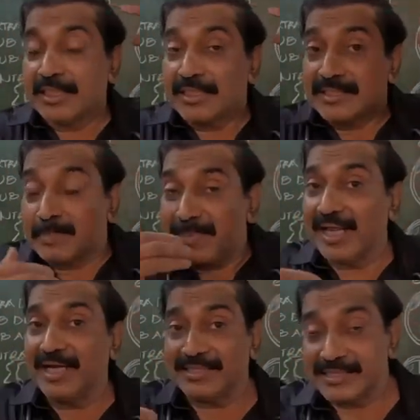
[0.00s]
the
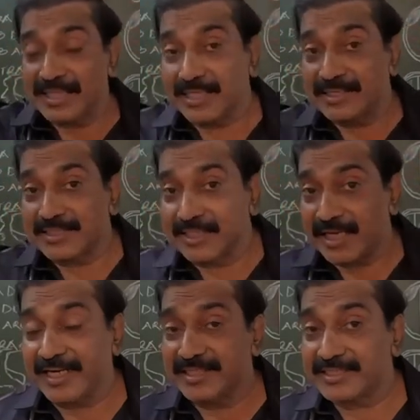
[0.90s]
paralysis occurs on the
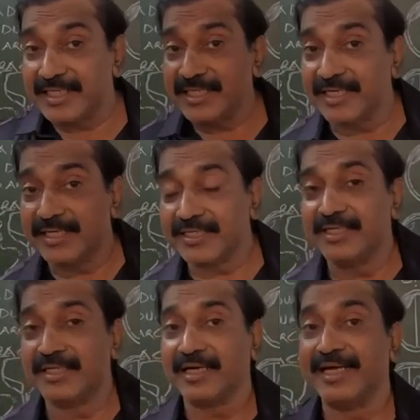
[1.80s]
right side and
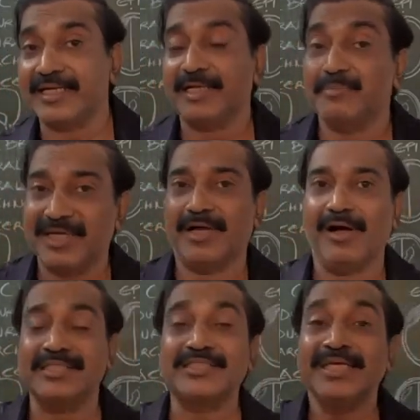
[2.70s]
right leg,
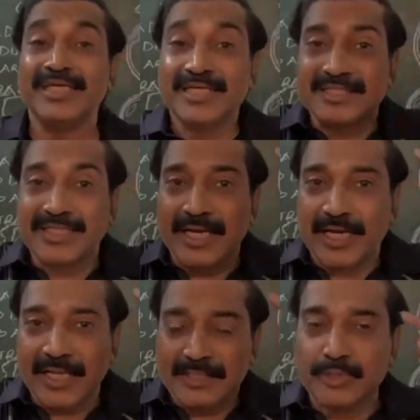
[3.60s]
because
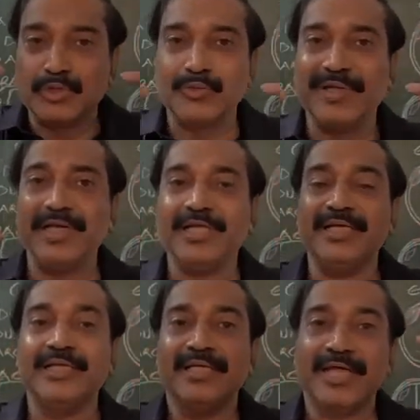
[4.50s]
then
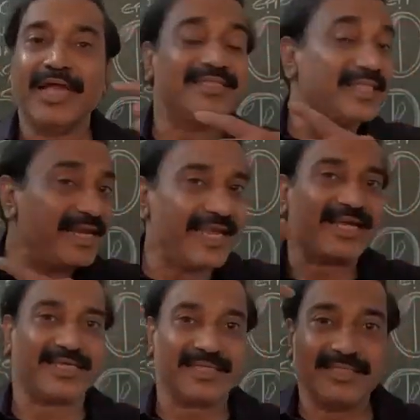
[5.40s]
usually at the
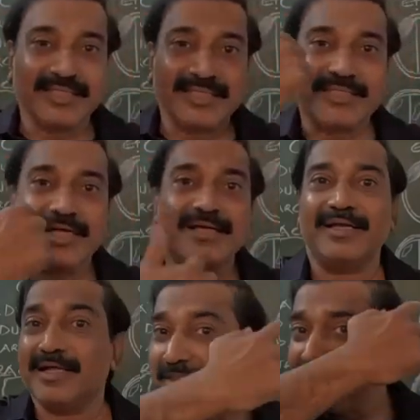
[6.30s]
neck, the
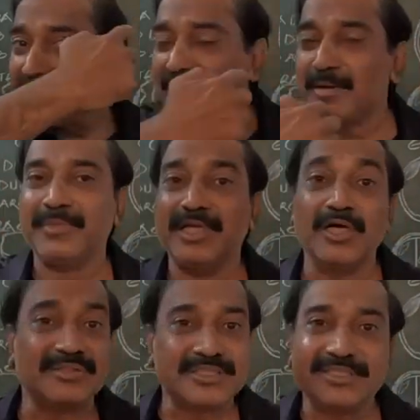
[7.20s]

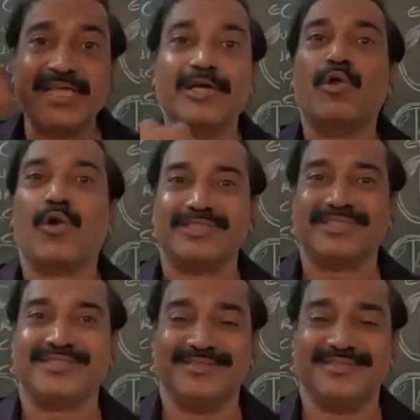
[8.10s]
nerves, they cross.